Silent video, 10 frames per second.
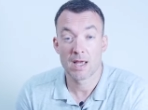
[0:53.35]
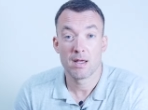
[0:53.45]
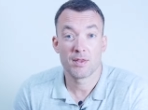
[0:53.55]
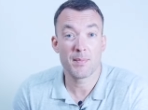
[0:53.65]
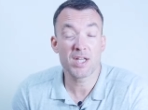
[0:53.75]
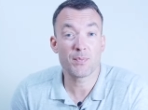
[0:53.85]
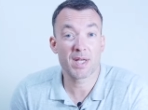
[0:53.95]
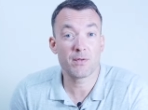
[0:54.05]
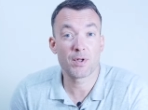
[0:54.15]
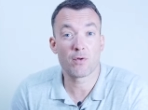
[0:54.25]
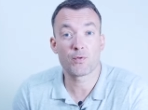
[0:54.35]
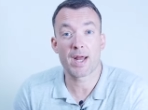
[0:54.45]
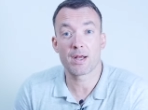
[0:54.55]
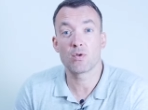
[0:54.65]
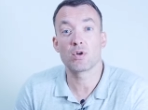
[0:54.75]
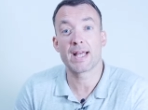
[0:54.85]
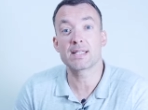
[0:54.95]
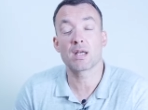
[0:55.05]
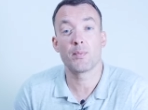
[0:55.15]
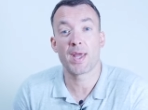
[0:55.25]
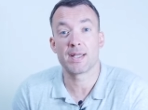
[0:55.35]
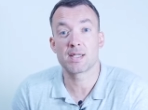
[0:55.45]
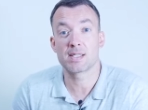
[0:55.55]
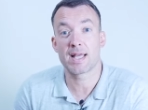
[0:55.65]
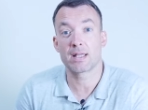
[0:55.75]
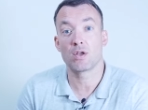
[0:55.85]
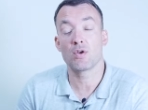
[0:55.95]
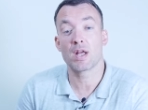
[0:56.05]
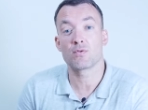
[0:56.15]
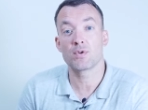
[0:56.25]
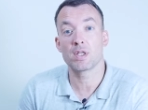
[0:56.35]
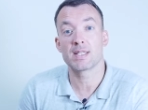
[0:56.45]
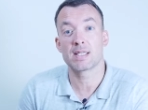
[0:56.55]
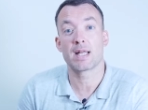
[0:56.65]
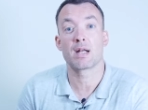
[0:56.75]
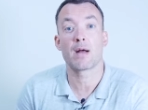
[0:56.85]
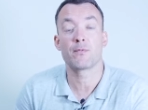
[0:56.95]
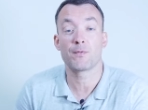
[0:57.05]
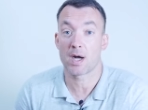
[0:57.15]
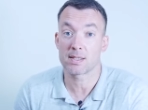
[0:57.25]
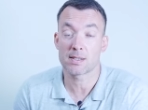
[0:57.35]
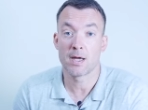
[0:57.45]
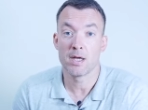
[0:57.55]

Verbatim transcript: The major benefit of running Google Ads campaigns is that you can really set it up fast.